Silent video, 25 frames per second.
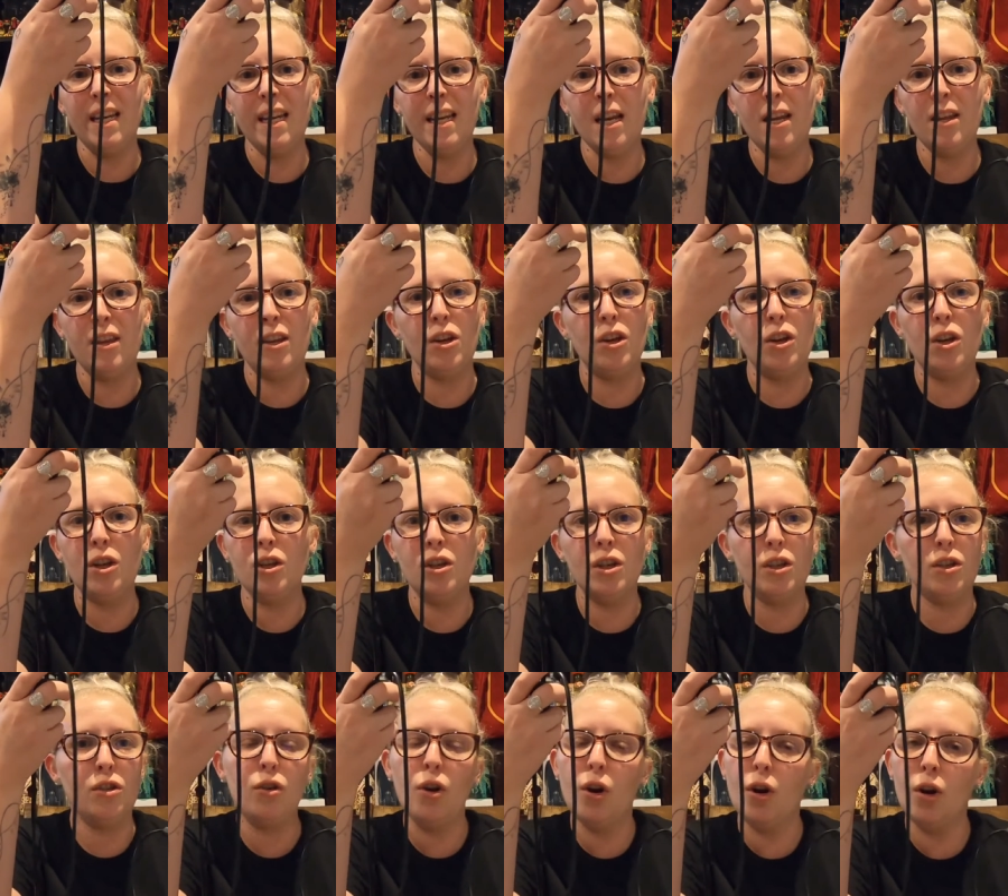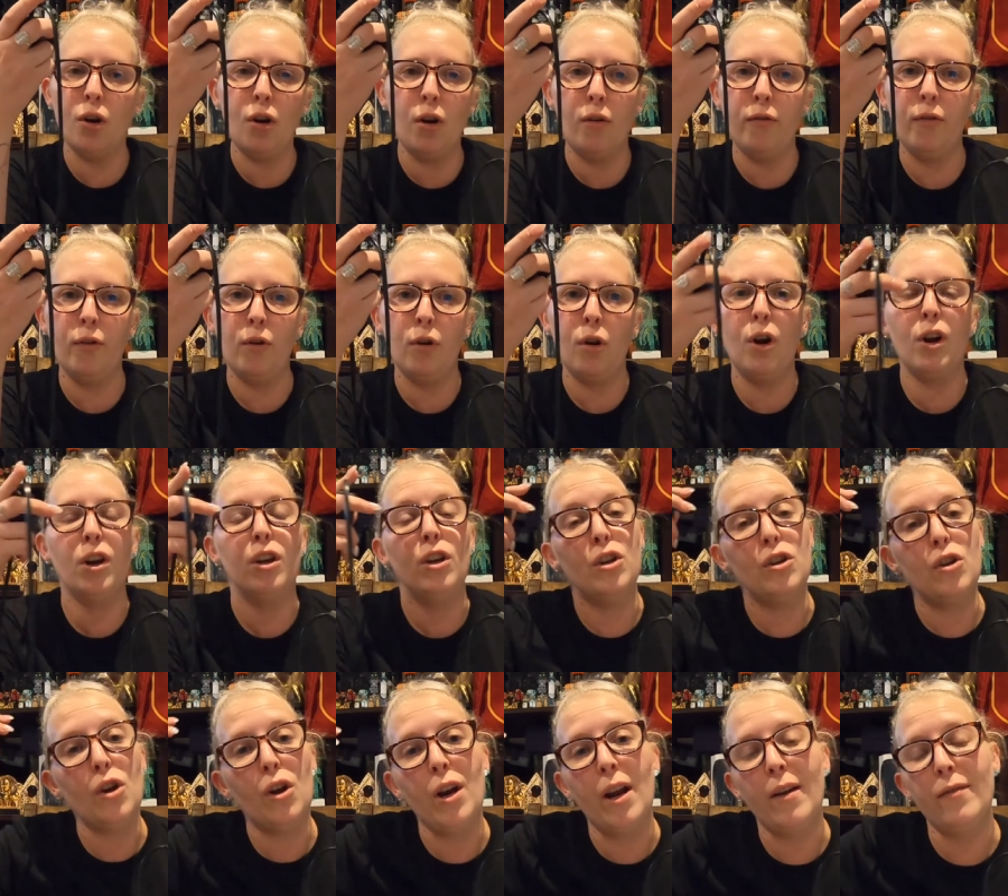here that you can just turn it off and on and
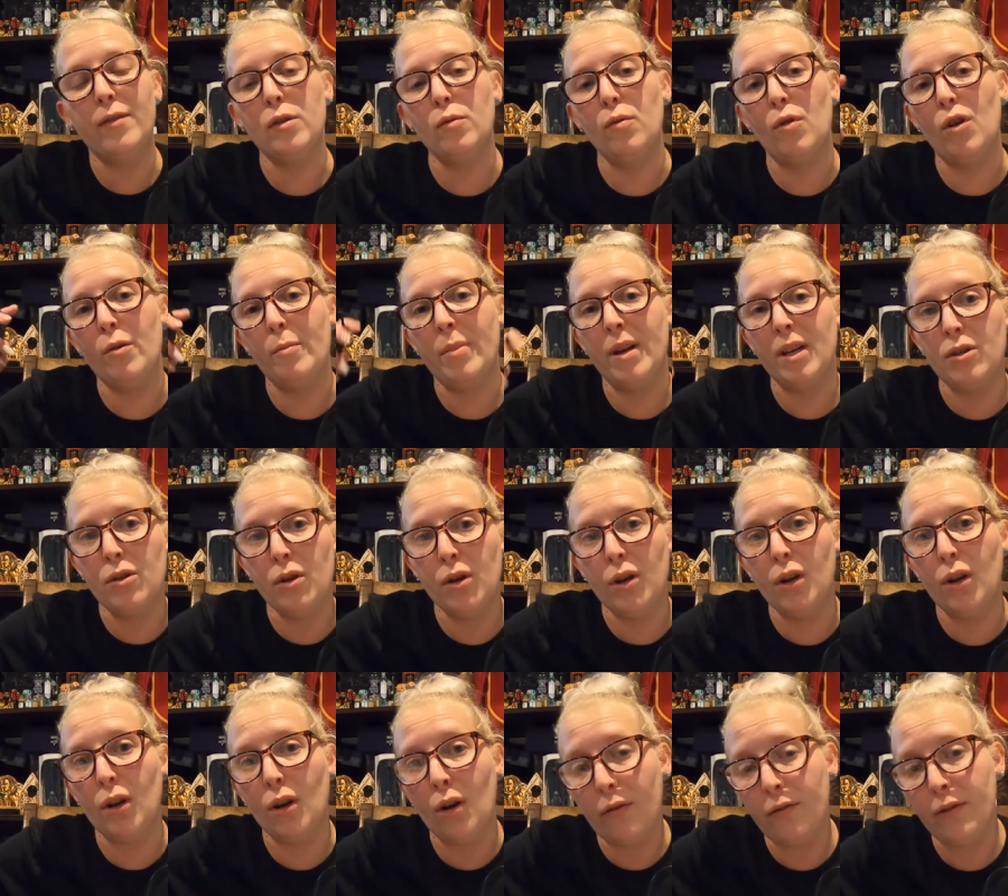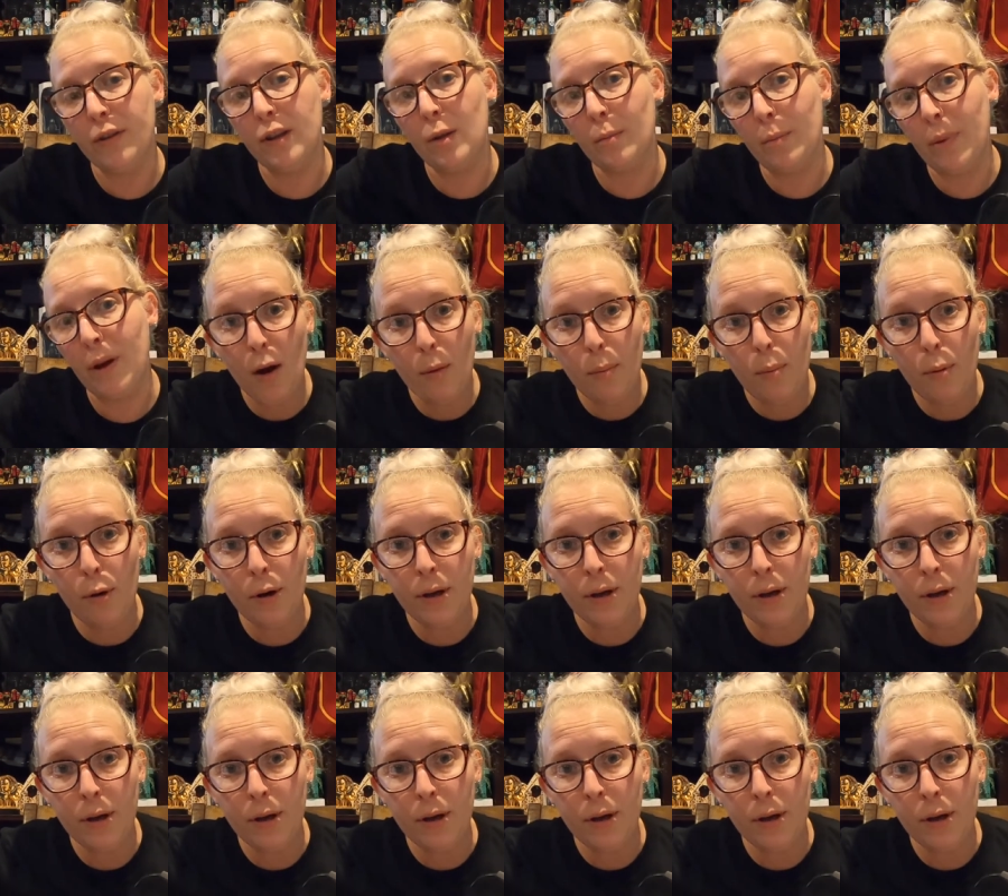you don't have to worry about turning it off at the power